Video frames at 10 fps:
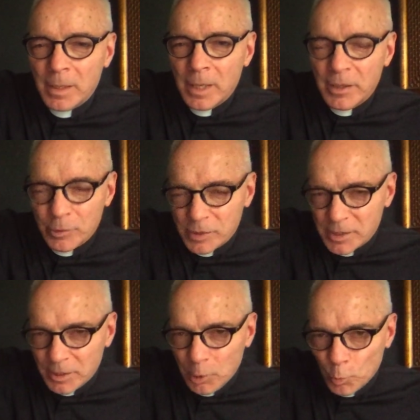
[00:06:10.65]
And there's
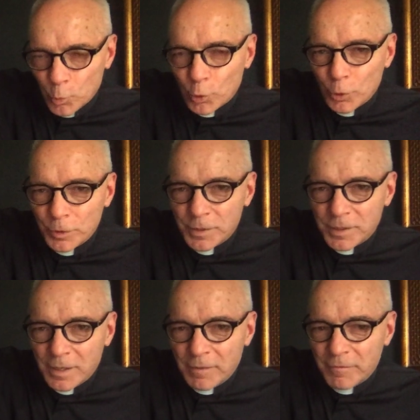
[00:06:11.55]
still a world
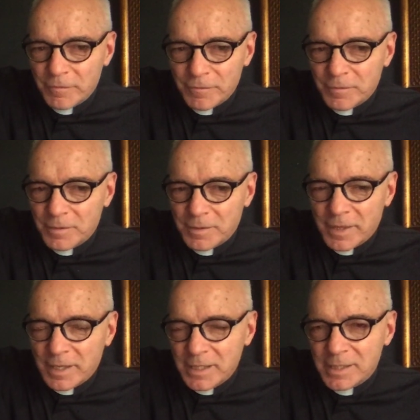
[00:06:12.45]

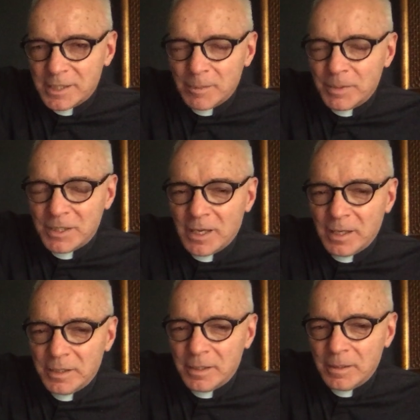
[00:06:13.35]
that needs to be done